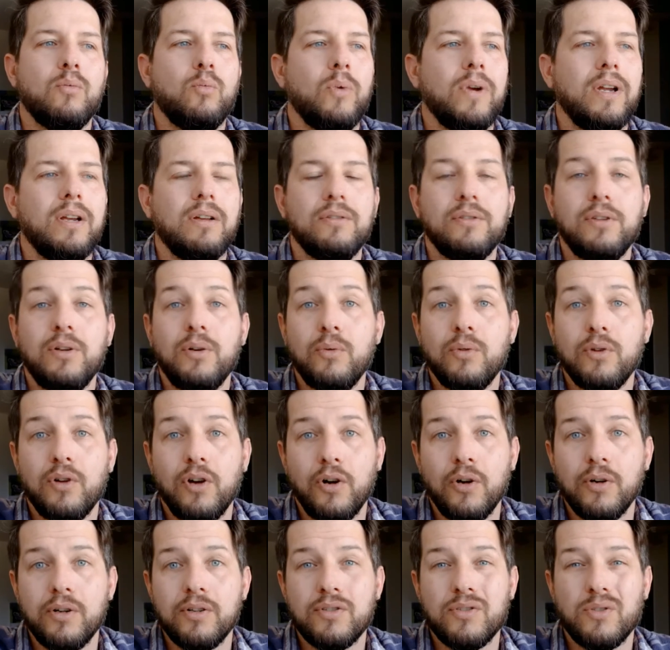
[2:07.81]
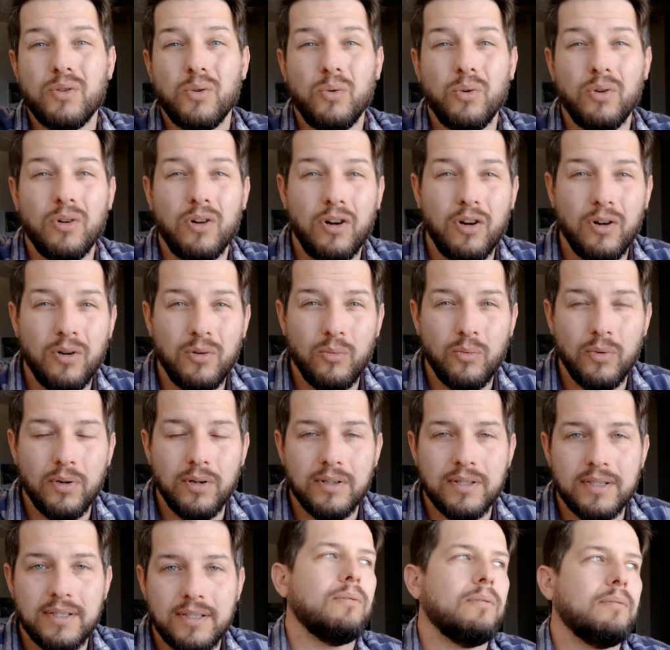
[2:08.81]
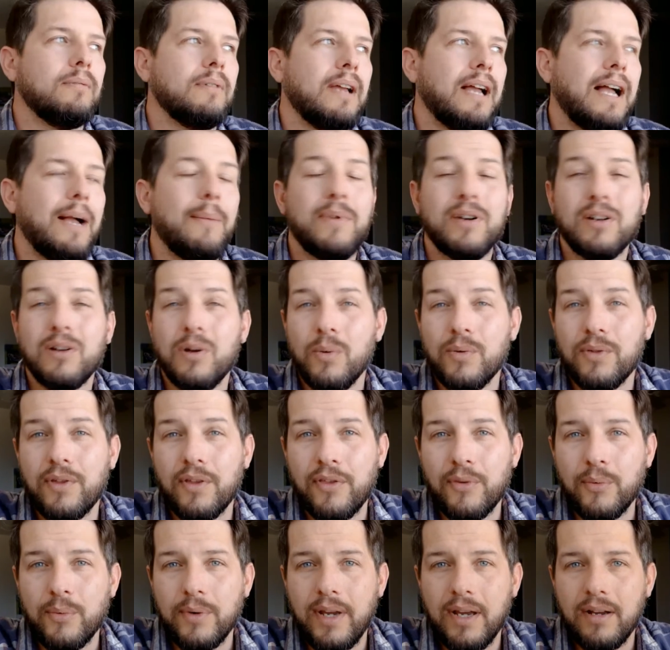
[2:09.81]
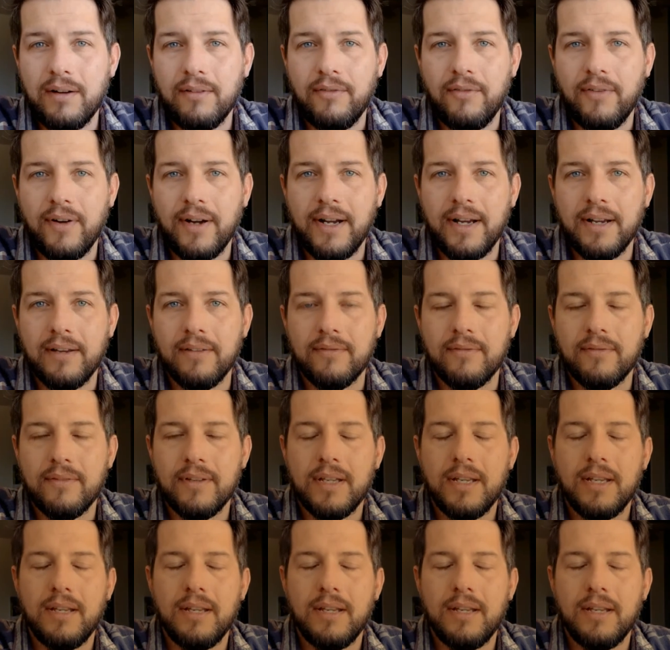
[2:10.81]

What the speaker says: well-known artist or artworks. I'm going to go with a 3 out of 5.